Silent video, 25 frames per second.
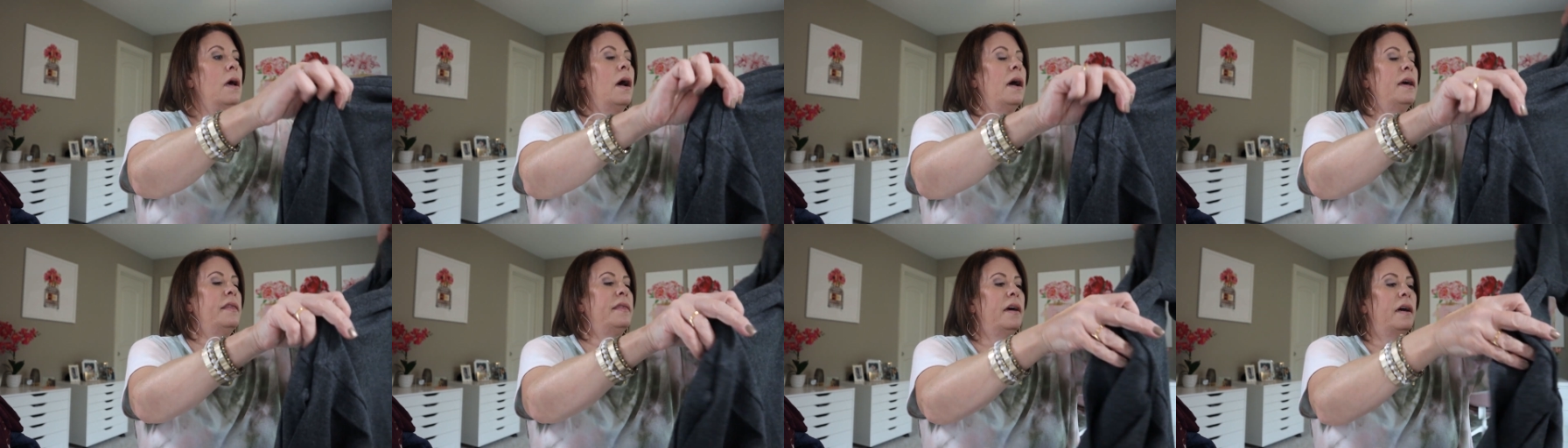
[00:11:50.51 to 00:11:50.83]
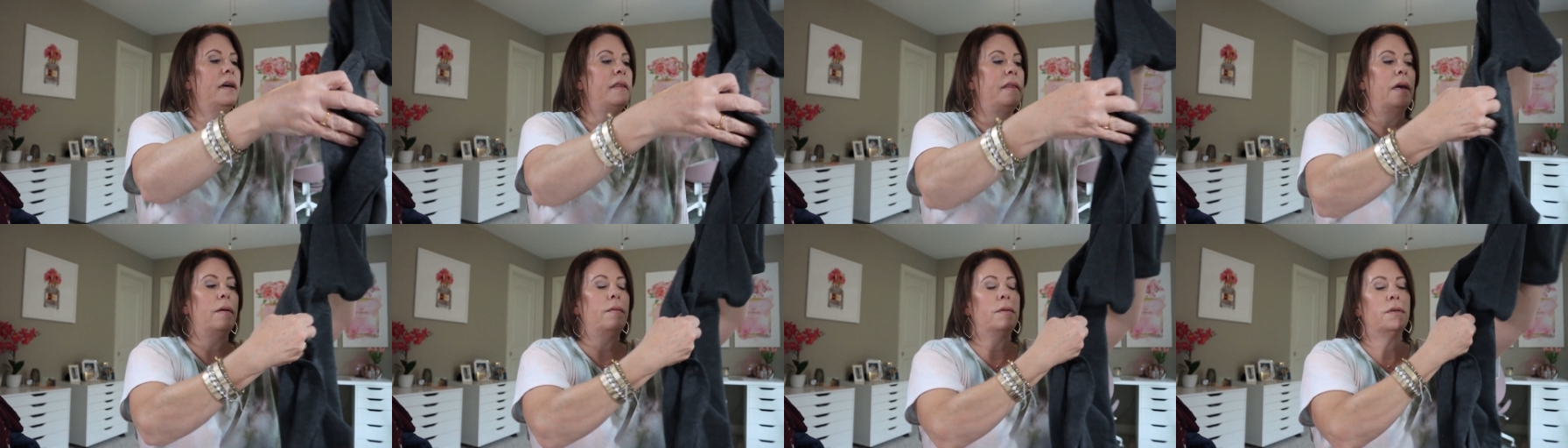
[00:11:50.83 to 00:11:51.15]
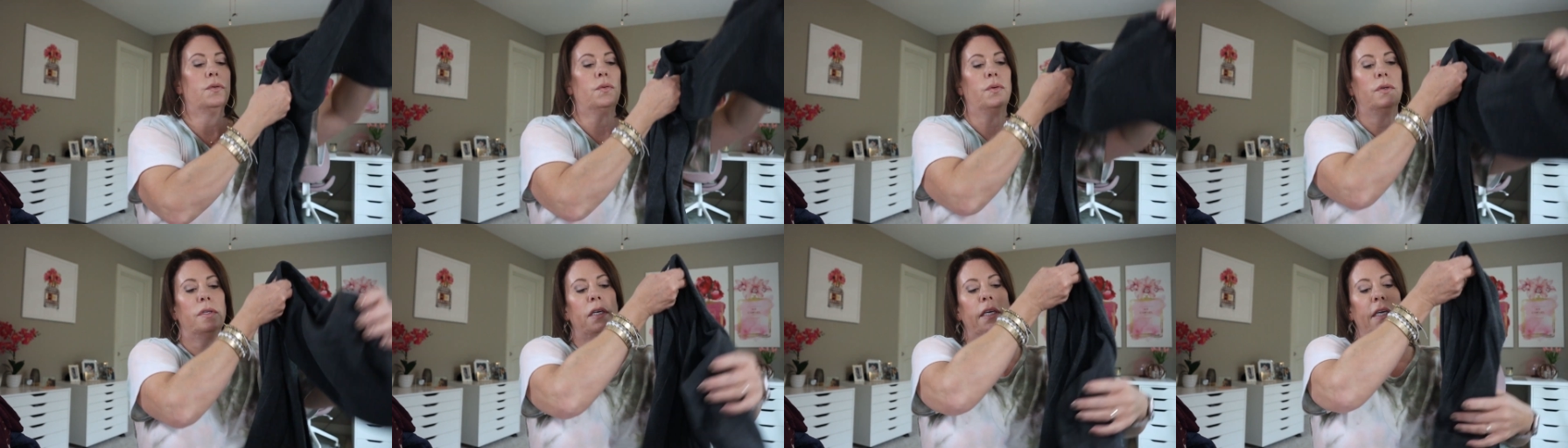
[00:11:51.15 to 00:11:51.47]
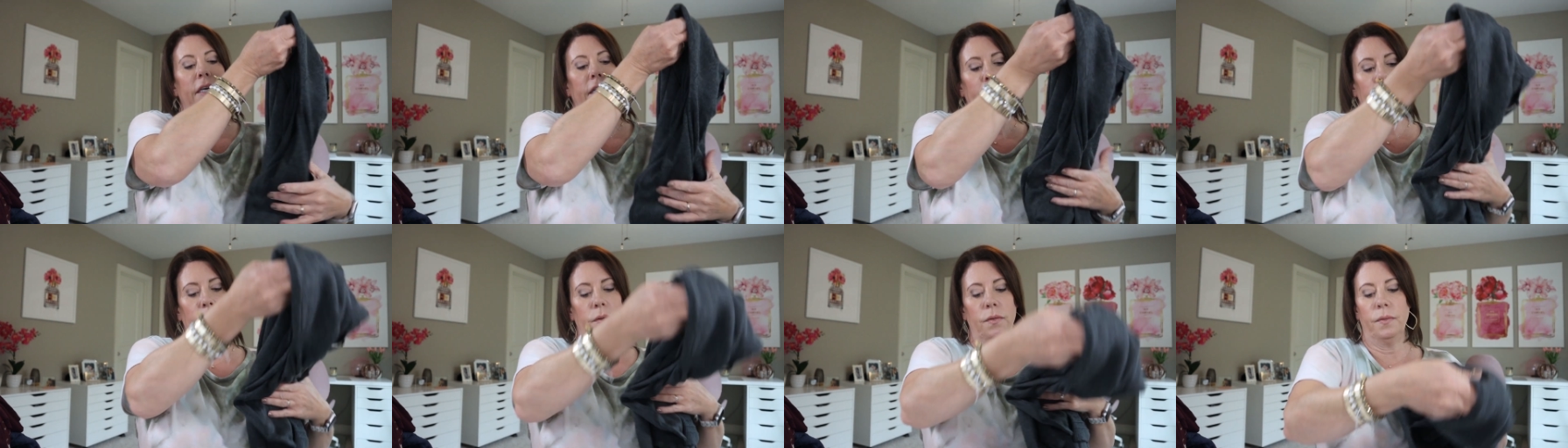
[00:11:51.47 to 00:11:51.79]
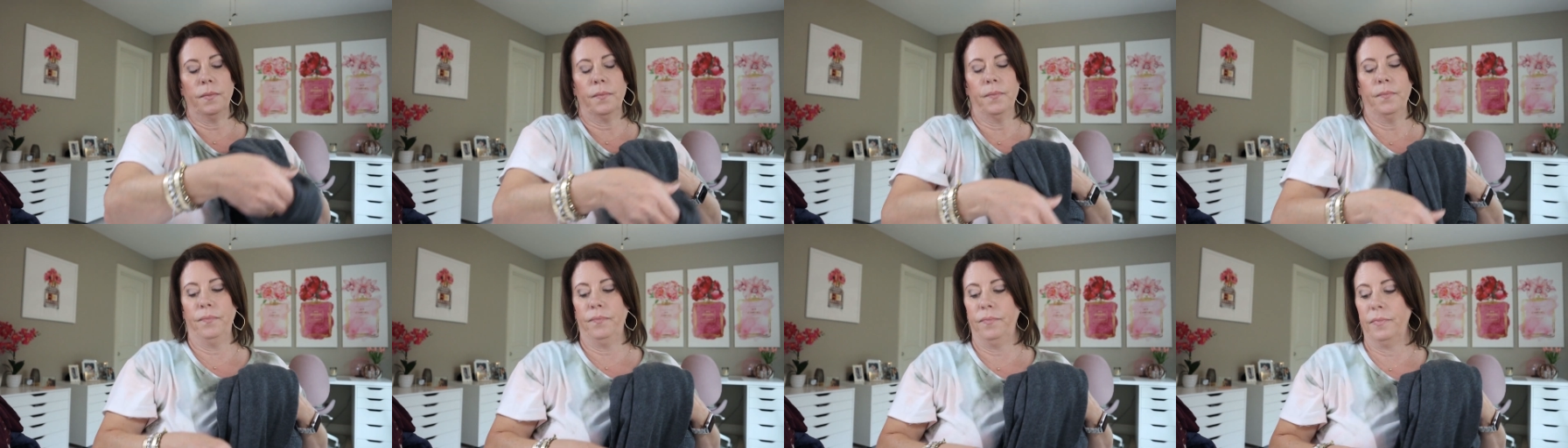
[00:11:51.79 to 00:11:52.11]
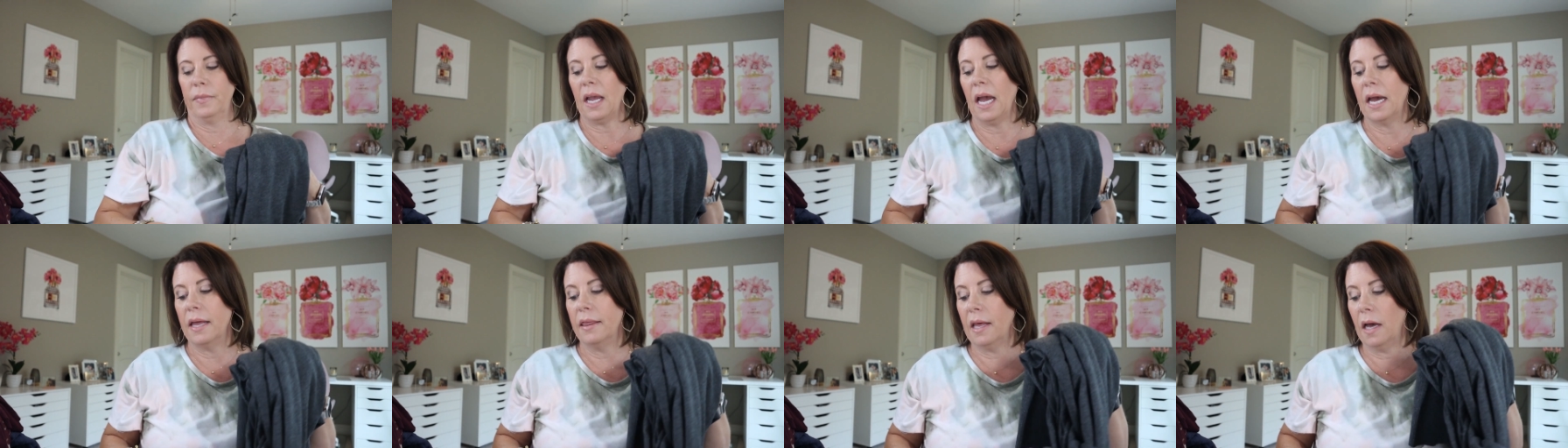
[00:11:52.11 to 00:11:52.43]
I thought that was really cute.
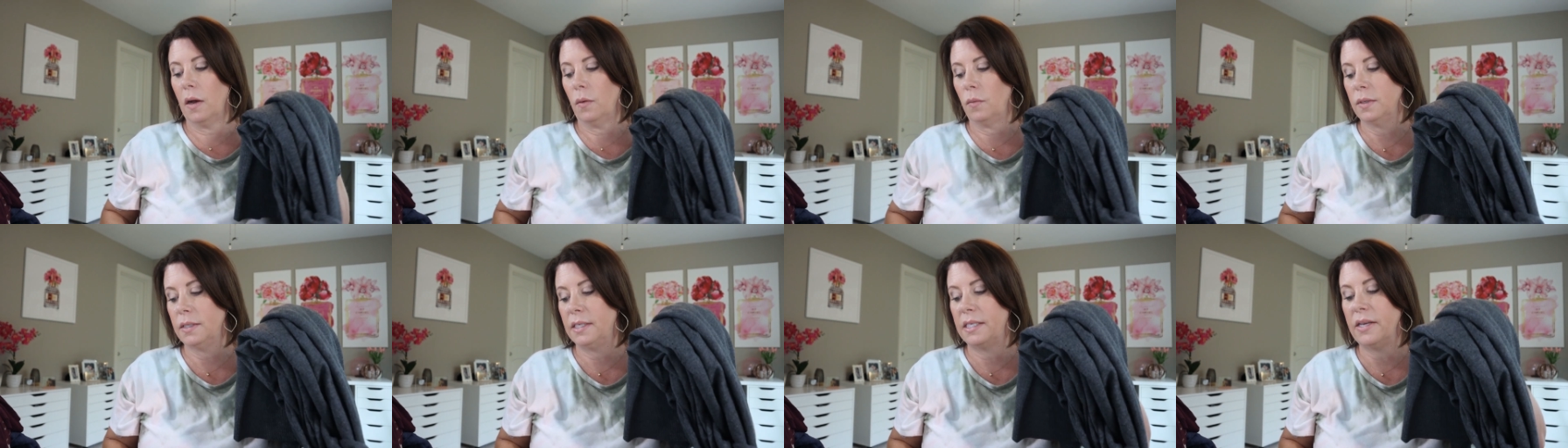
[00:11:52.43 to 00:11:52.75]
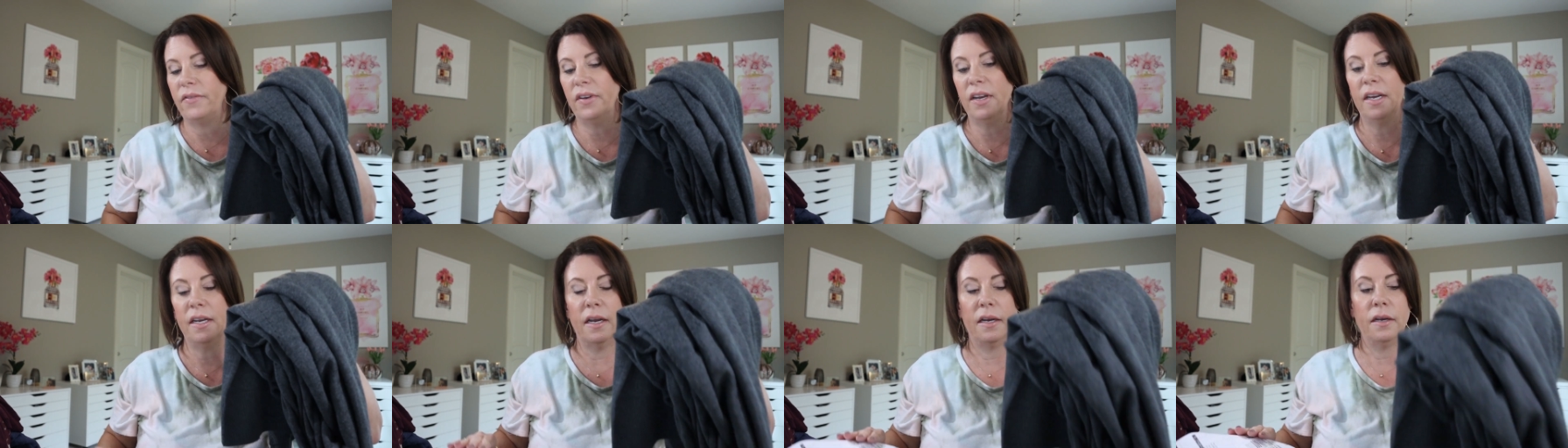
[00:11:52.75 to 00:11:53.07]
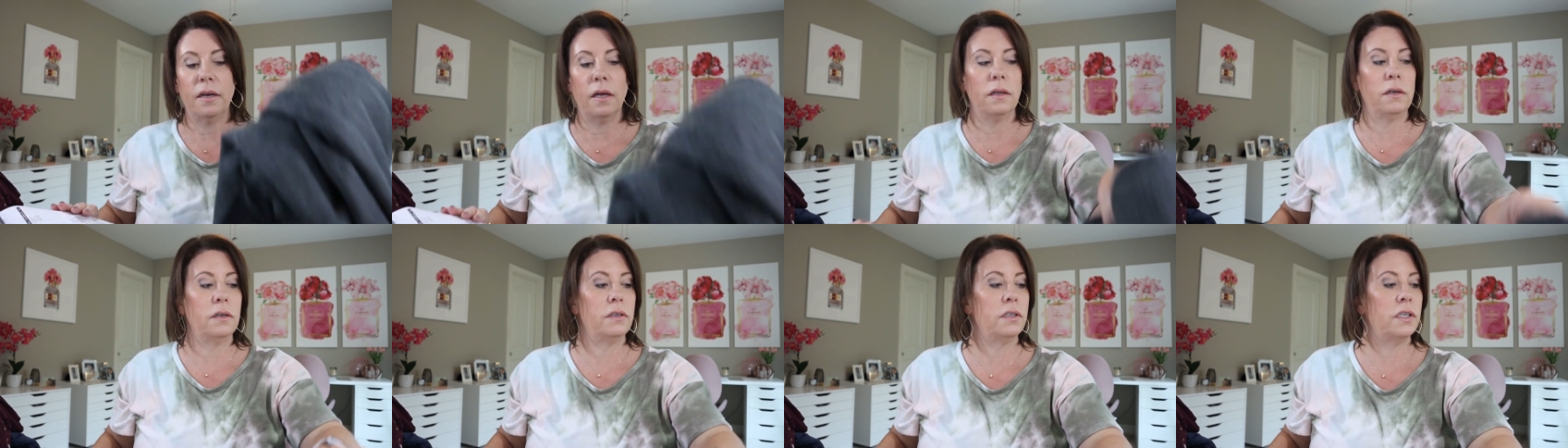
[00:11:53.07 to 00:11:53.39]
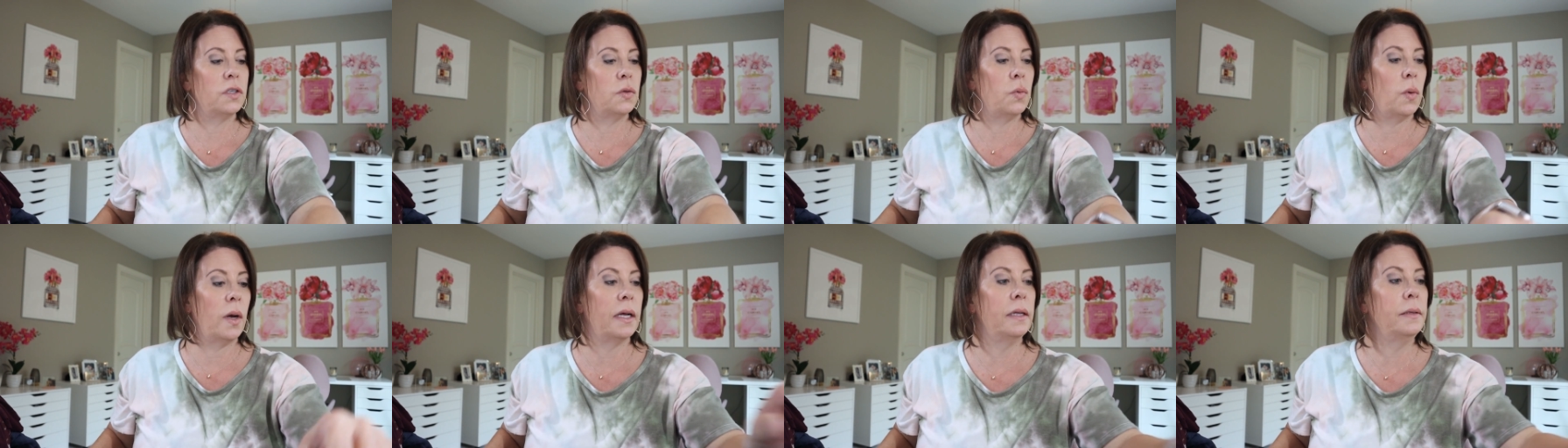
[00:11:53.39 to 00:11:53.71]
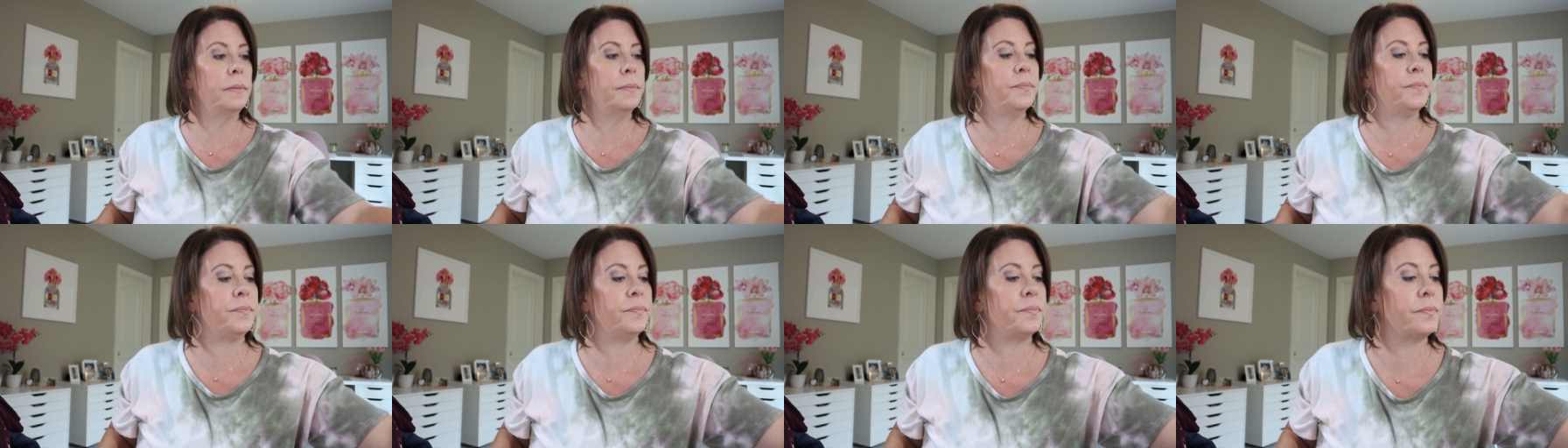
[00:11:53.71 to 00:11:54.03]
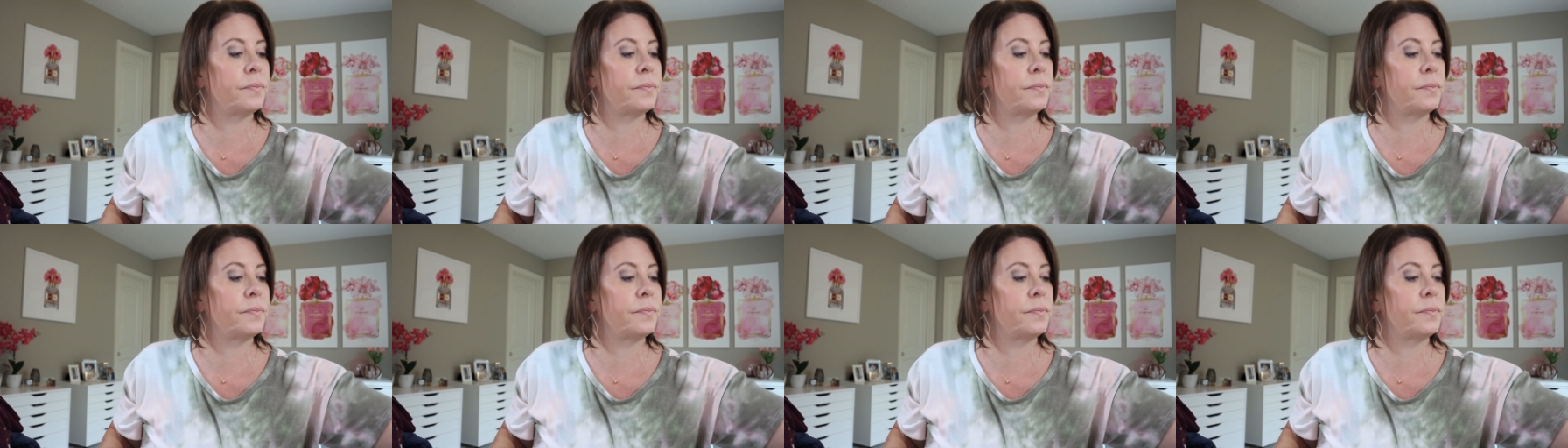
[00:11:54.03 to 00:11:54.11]
And that was $79 as well.